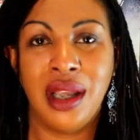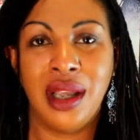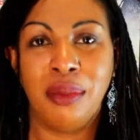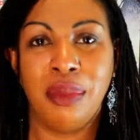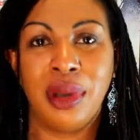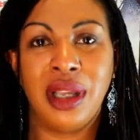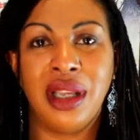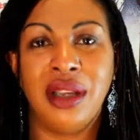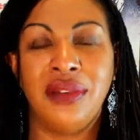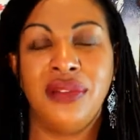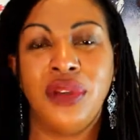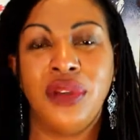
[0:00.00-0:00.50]

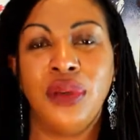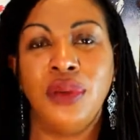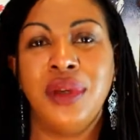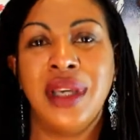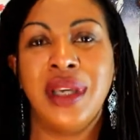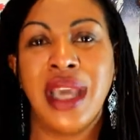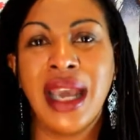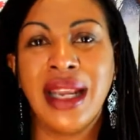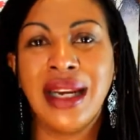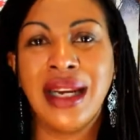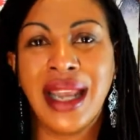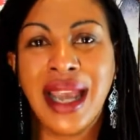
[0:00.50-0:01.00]
But if you
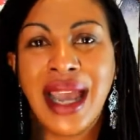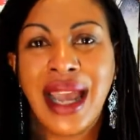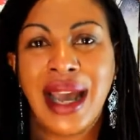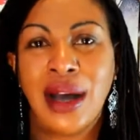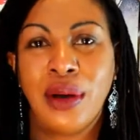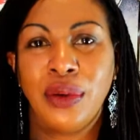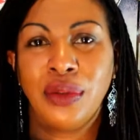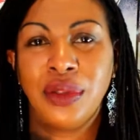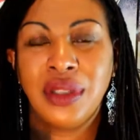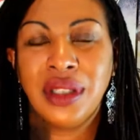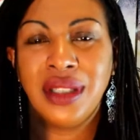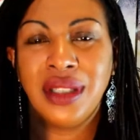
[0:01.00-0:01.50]
get
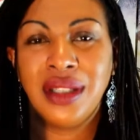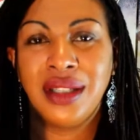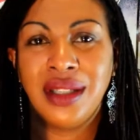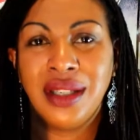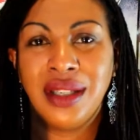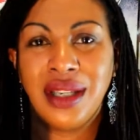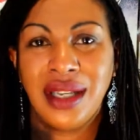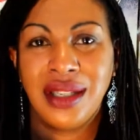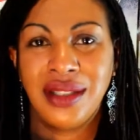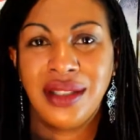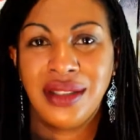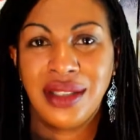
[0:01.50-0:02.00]
out
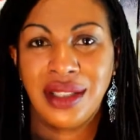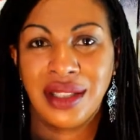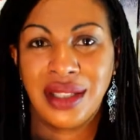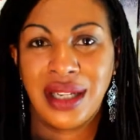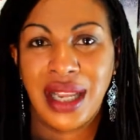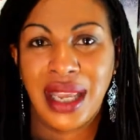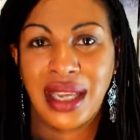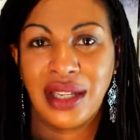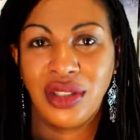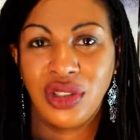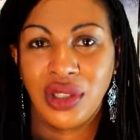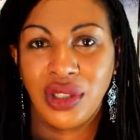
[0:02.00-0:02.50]
into
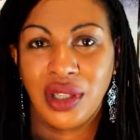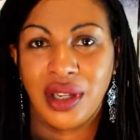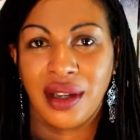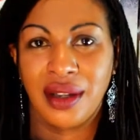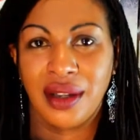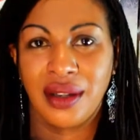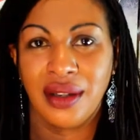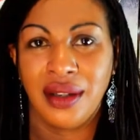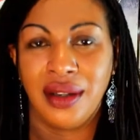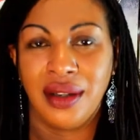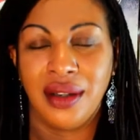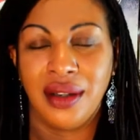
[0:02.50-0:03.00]

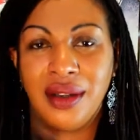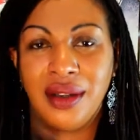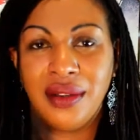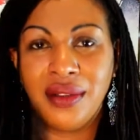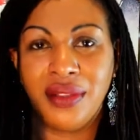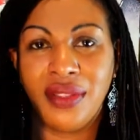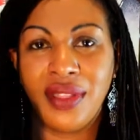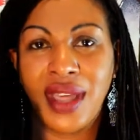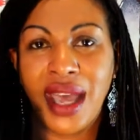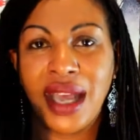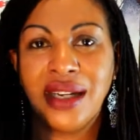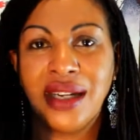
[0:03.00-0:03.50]
nature,
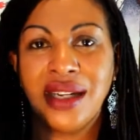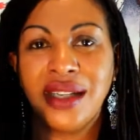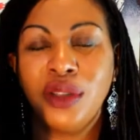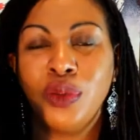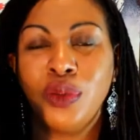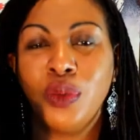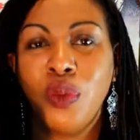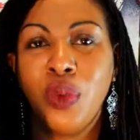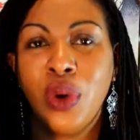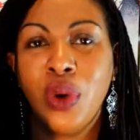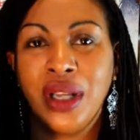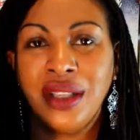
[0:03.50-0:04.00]
that
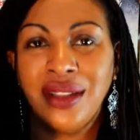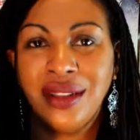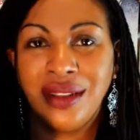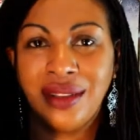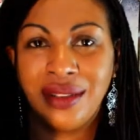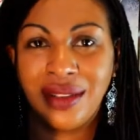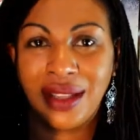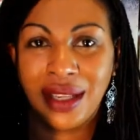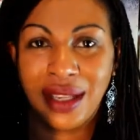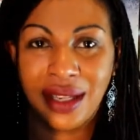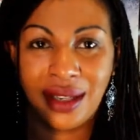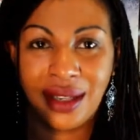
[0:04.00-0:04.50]
is one
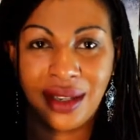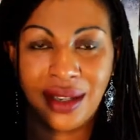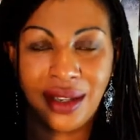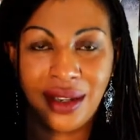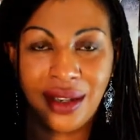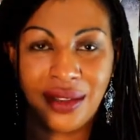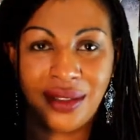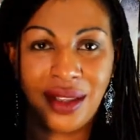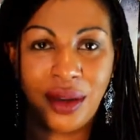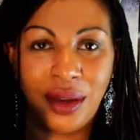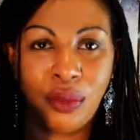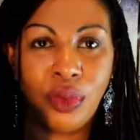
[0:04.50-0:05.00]
thing
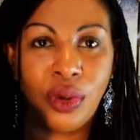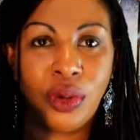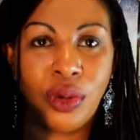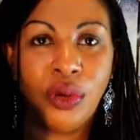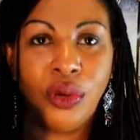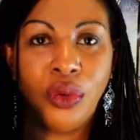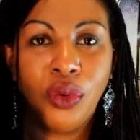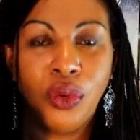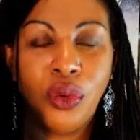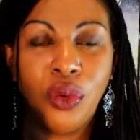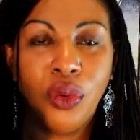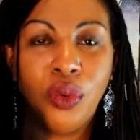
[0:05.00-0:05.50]
that
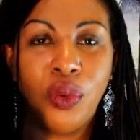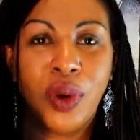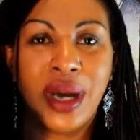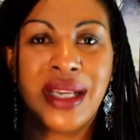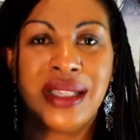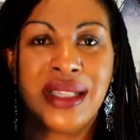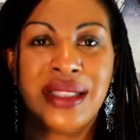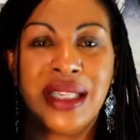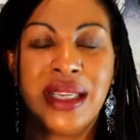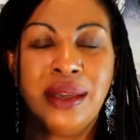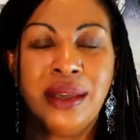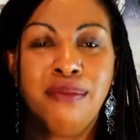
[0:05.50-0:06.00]
will
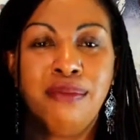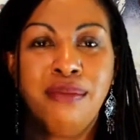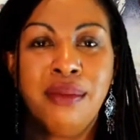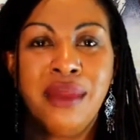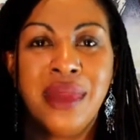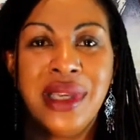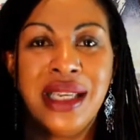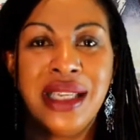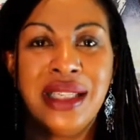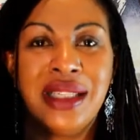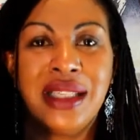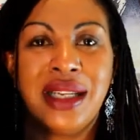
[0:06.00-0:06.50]
always
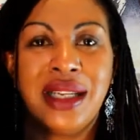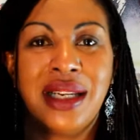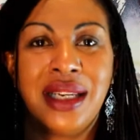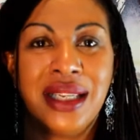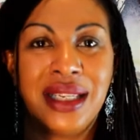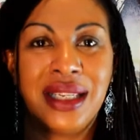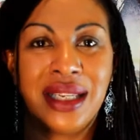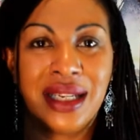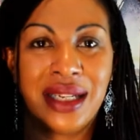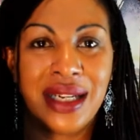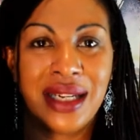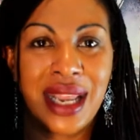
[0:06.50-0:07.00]
immediately
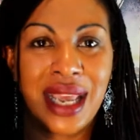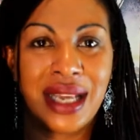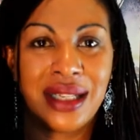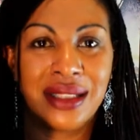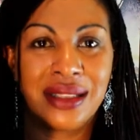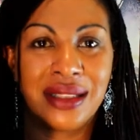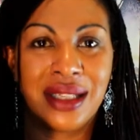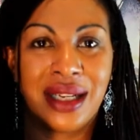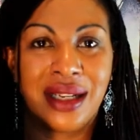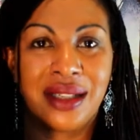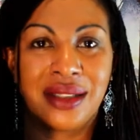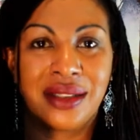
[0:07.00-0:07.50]

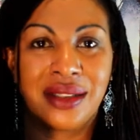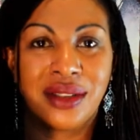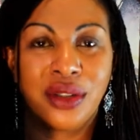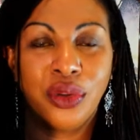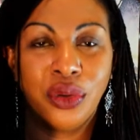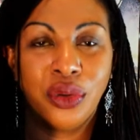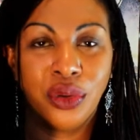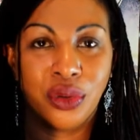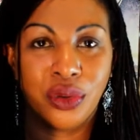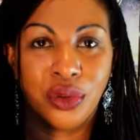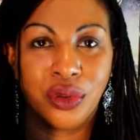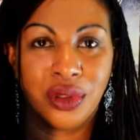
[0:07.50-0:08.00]
connect us
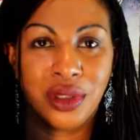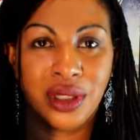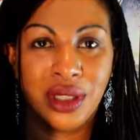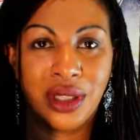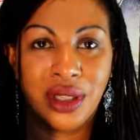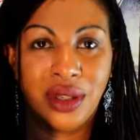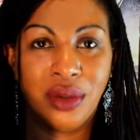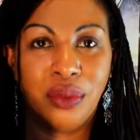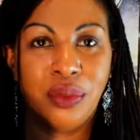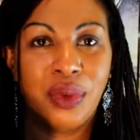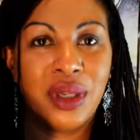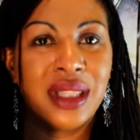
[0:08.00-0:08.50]
all
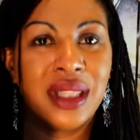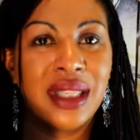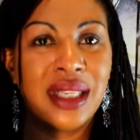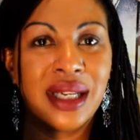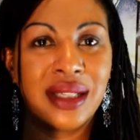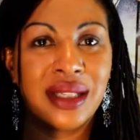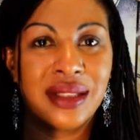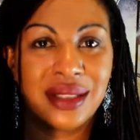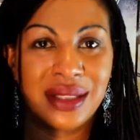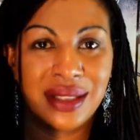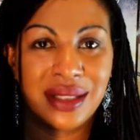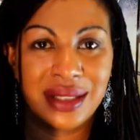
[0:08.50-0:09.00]
with the
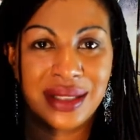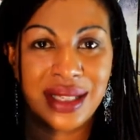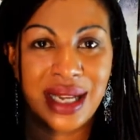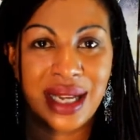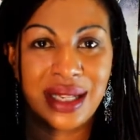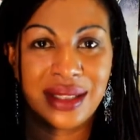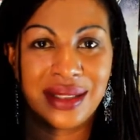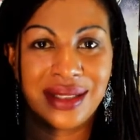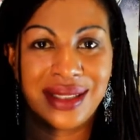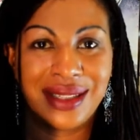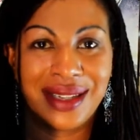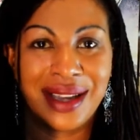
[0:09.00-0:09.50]

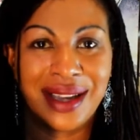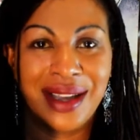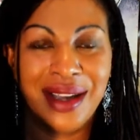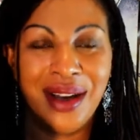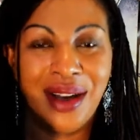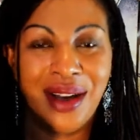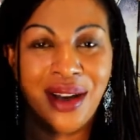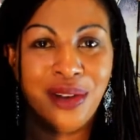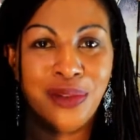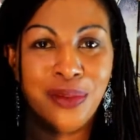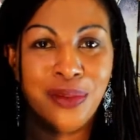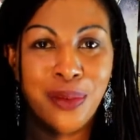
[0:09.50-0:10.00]
understanding
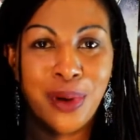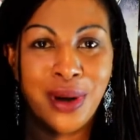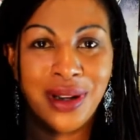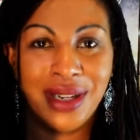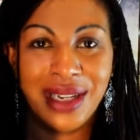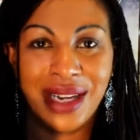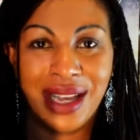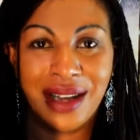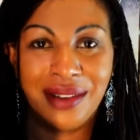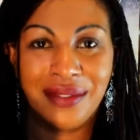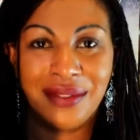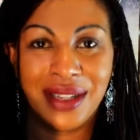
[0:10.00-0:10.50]
of
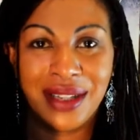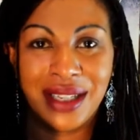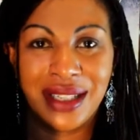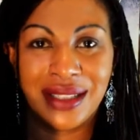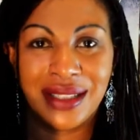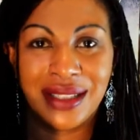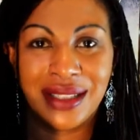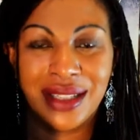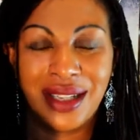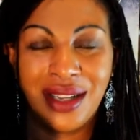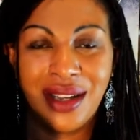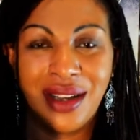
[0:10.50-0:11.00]
what love
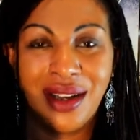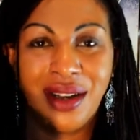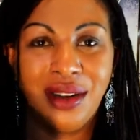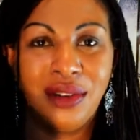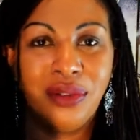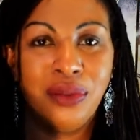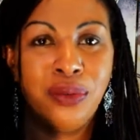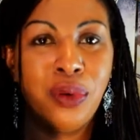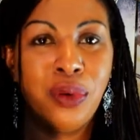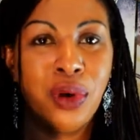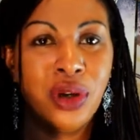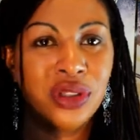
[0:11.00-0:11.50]
is,
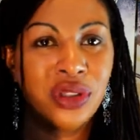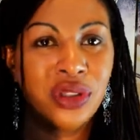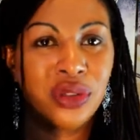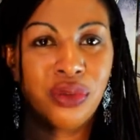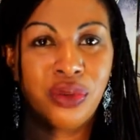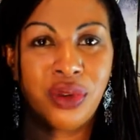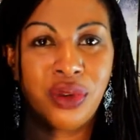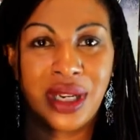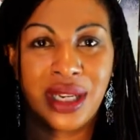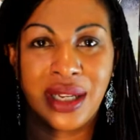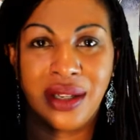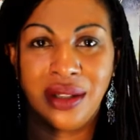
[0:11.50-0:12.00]
of what's
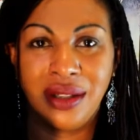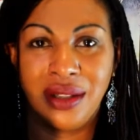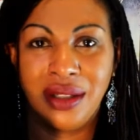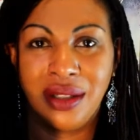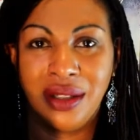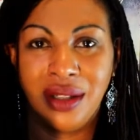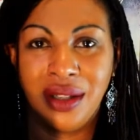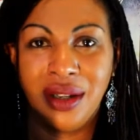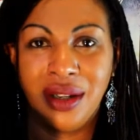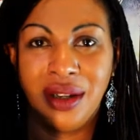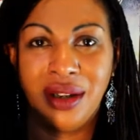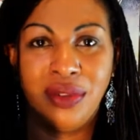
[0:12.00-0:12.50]
real,
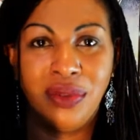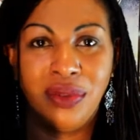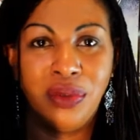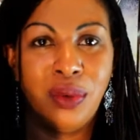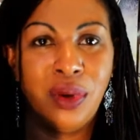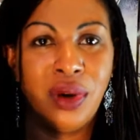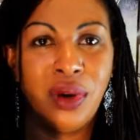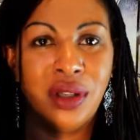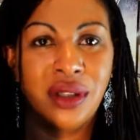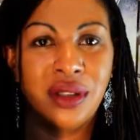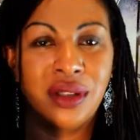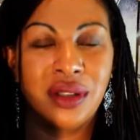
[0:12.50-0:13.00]
of
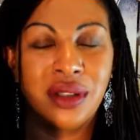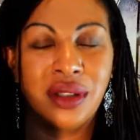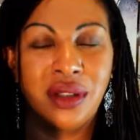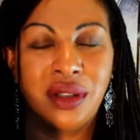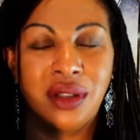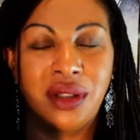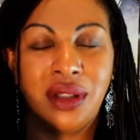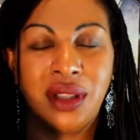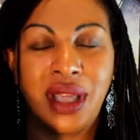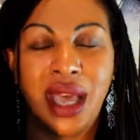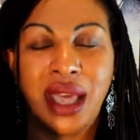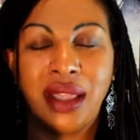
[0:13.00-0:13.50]
what
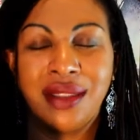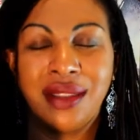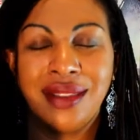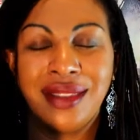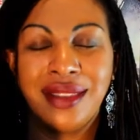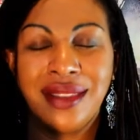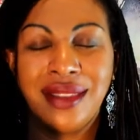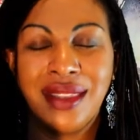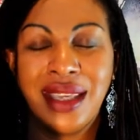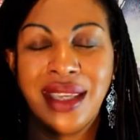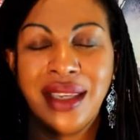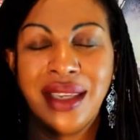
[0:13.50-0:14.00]
that
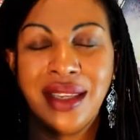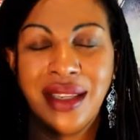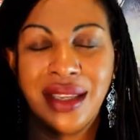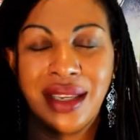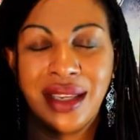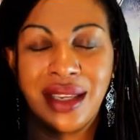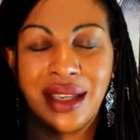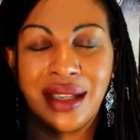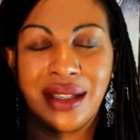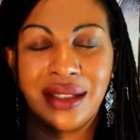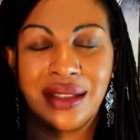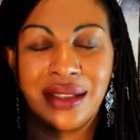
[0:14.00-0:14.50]
thing
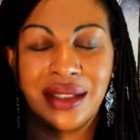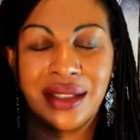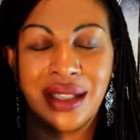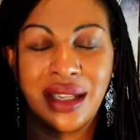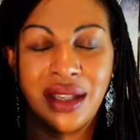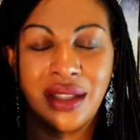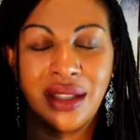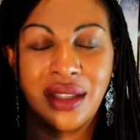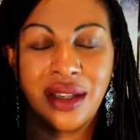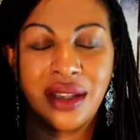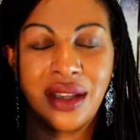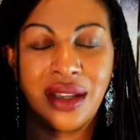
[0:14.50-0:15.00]
is
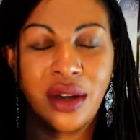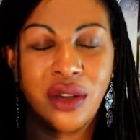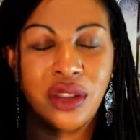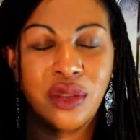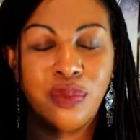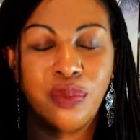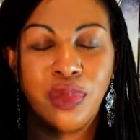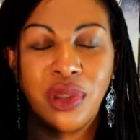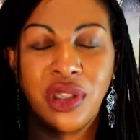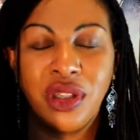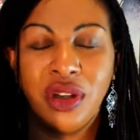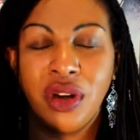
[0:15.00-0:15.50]
that goes
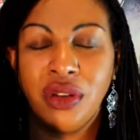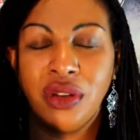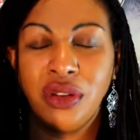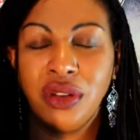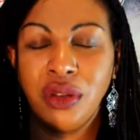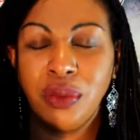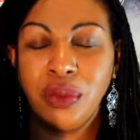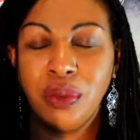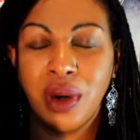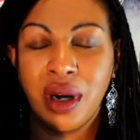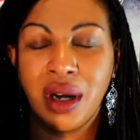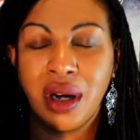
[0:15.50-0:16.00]

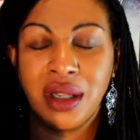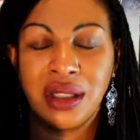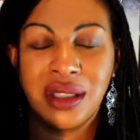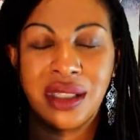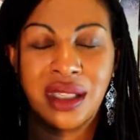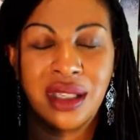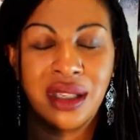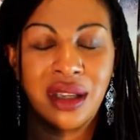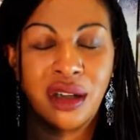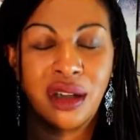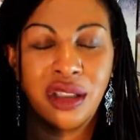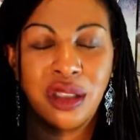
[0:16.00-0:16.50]
beyond words,
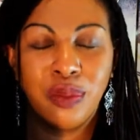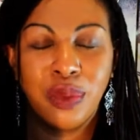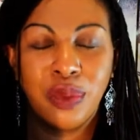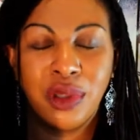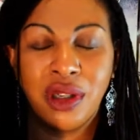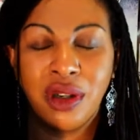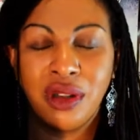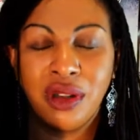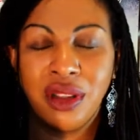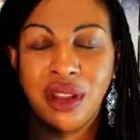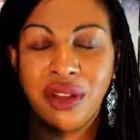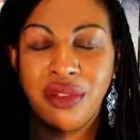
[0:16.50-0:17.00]
that goes
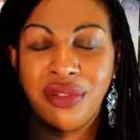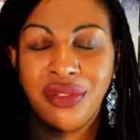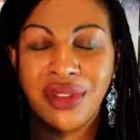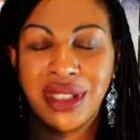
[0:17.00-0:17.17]
beyond the